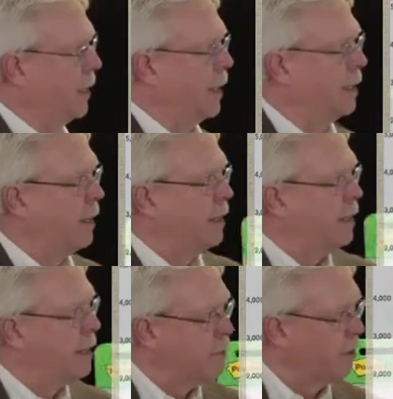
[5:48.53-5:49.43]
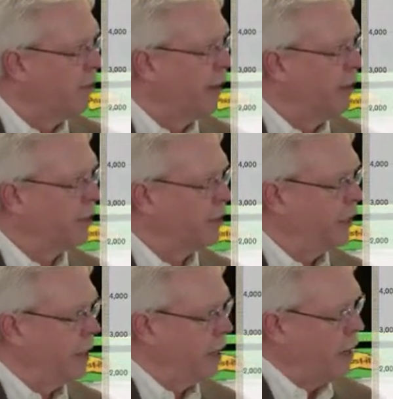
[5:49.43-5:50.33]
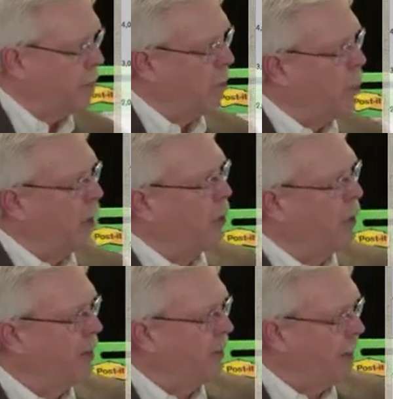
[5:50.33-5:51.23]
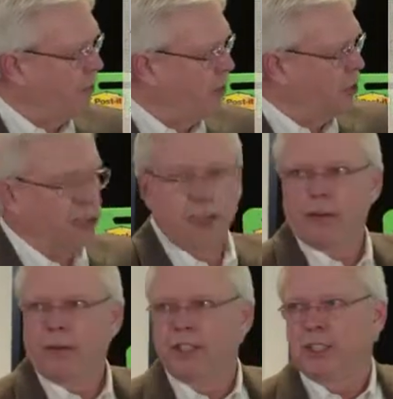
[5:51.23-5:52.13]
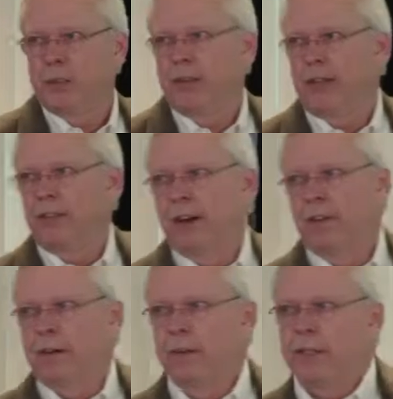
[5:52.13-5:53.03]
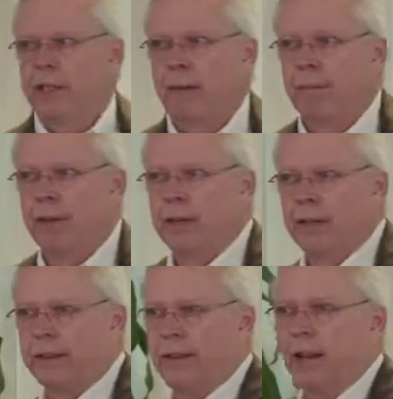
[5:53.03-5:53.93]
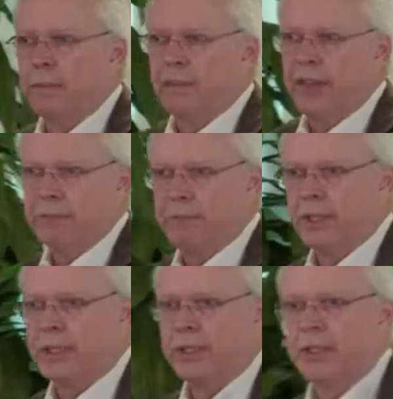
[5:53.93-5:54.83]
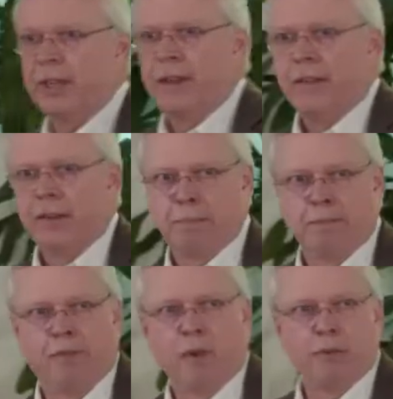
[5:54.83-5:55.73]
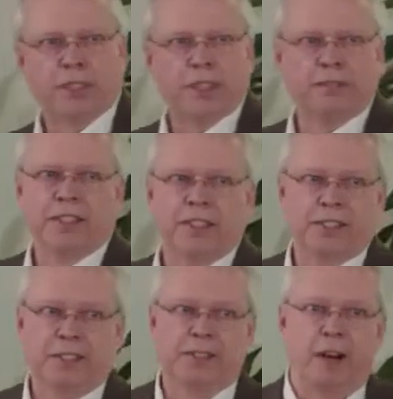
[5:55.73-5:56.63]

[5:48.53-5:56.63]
that prevails. But when we're in that first generation, when that founder is operating at the helm of that business, the performance of it is, is